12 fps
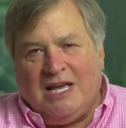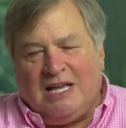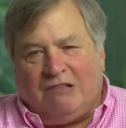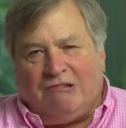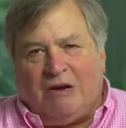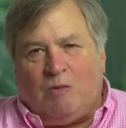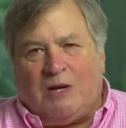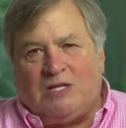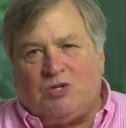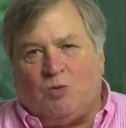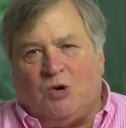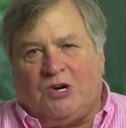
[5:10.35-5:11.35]
Hillary
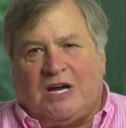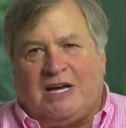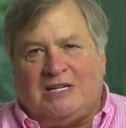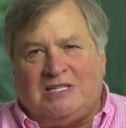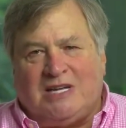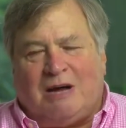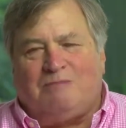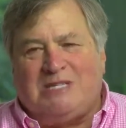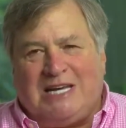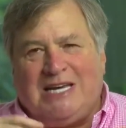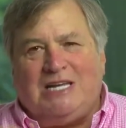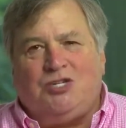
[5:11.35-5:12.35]
went to work on
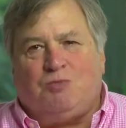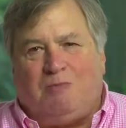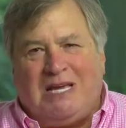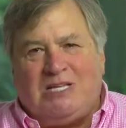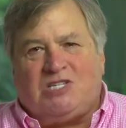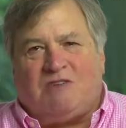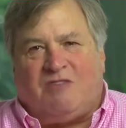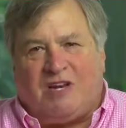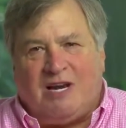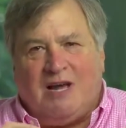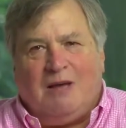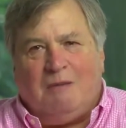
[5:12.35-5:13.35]
adopting each piece of
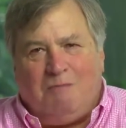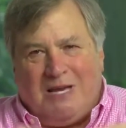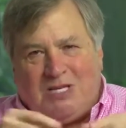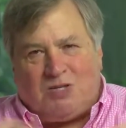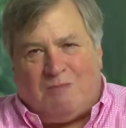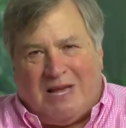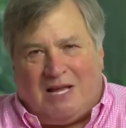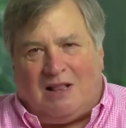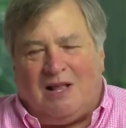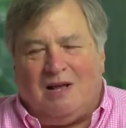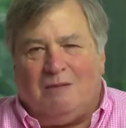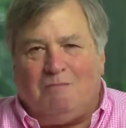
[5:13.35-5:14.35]
it
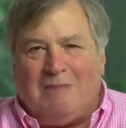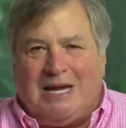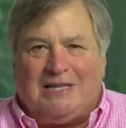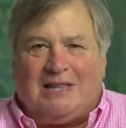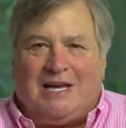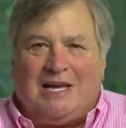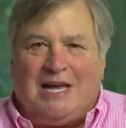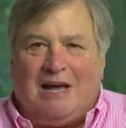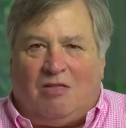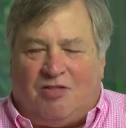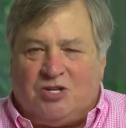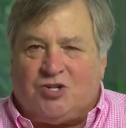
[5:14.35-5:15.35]
piecemeal, mainly
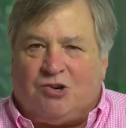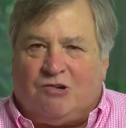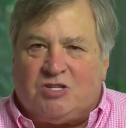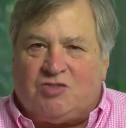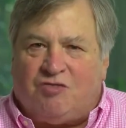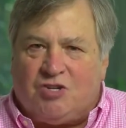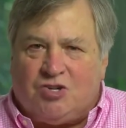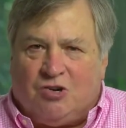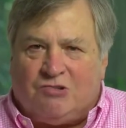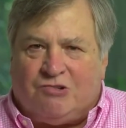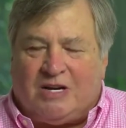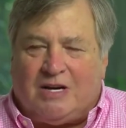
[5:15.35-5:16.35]
health insurance for
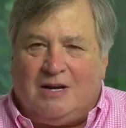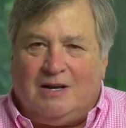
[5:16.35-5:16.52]
children.